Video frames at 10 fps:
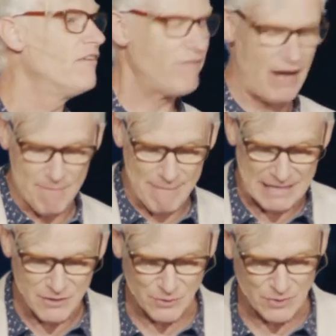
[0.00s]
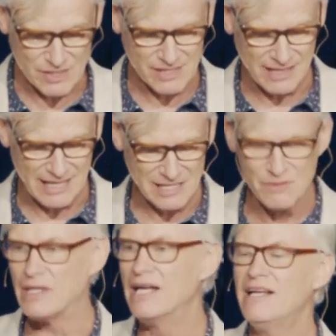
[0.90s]
Find mentors. And that's
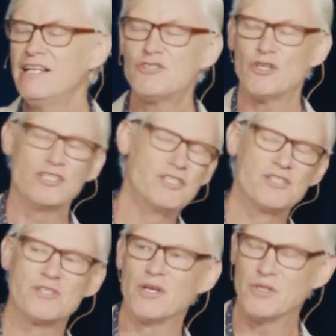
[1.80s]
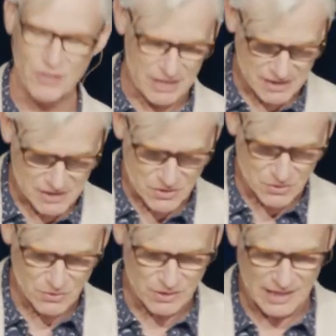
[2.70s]
where church is so good, and
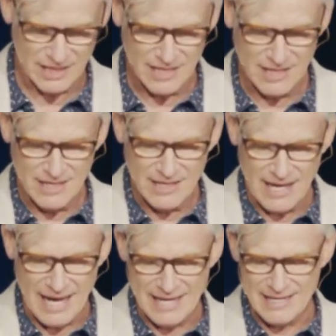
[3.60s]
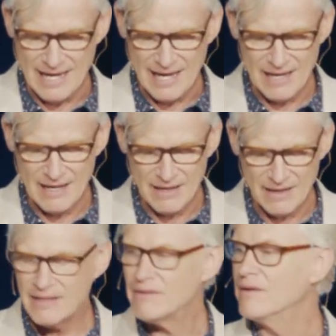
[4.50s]
school. And
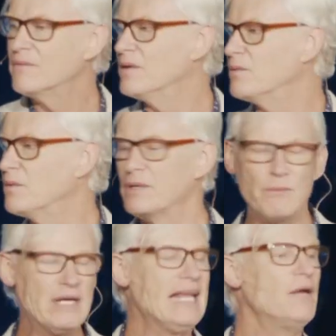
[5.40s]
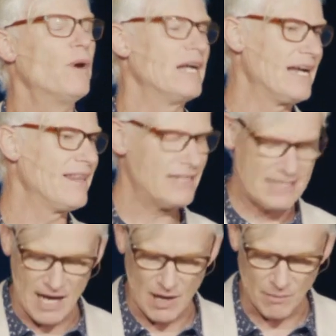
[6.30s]
we need one another
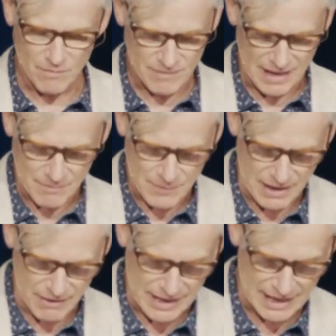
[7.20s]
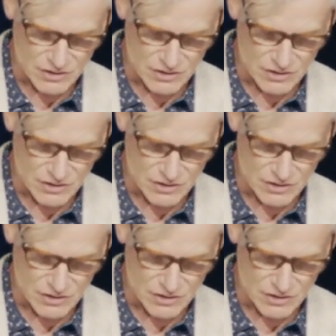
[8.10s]
to help parent our